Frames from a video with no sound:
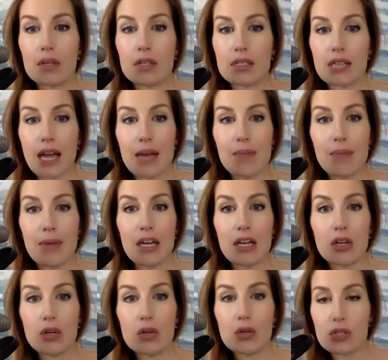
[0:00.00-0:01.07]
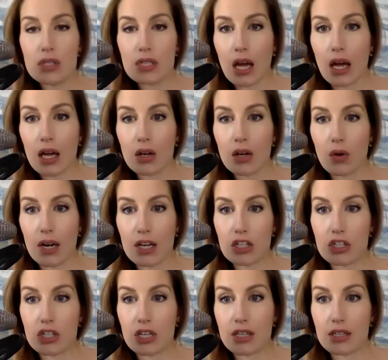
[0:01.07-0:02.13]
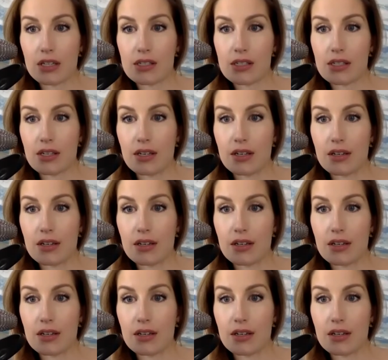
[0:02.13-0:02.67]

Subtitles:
type in who's got questions.